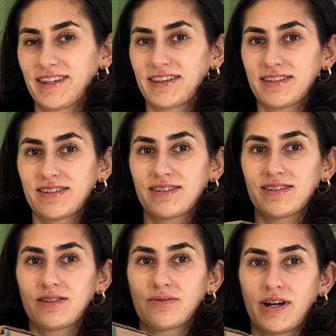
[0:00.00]
like this
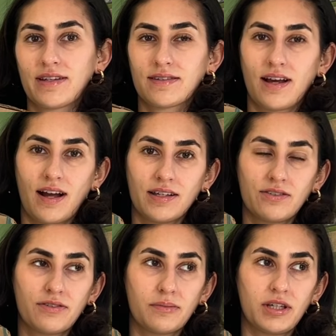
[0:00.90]
is the right
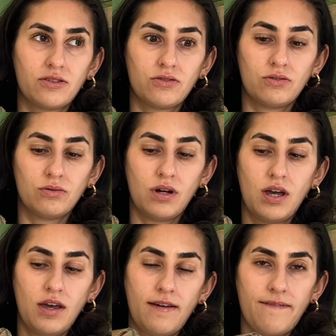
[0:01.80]
size for me to
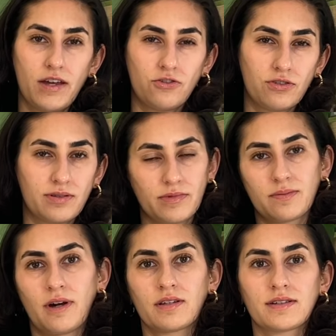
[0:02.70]
fit just some
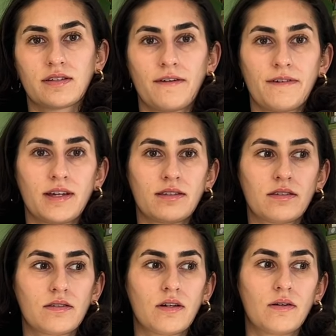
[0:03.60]
smaller stuff in.
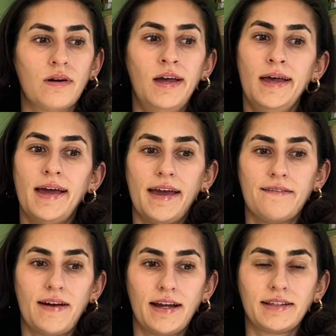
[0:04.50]
So
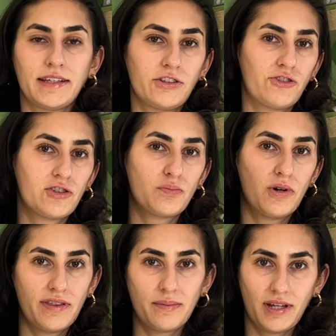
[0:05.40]
if I at least just
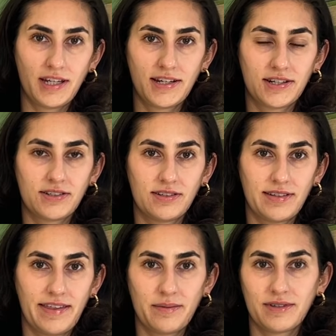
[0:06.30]
put them in here to
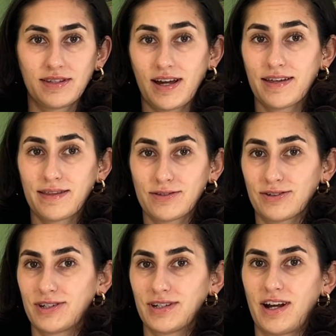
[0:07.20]
set them aside, that's
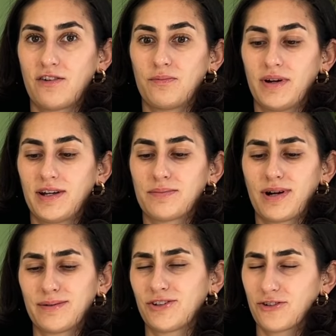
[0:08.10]
good enough, but
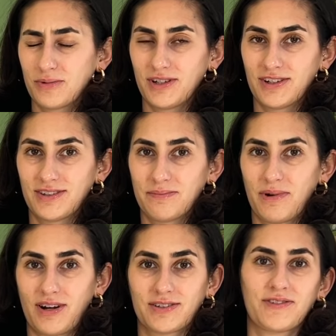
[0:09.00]
probably should be a good
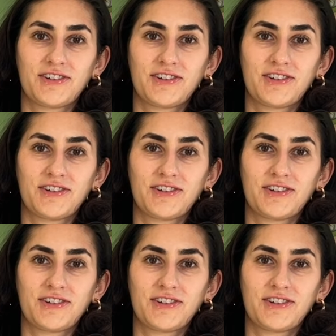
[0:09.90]
box for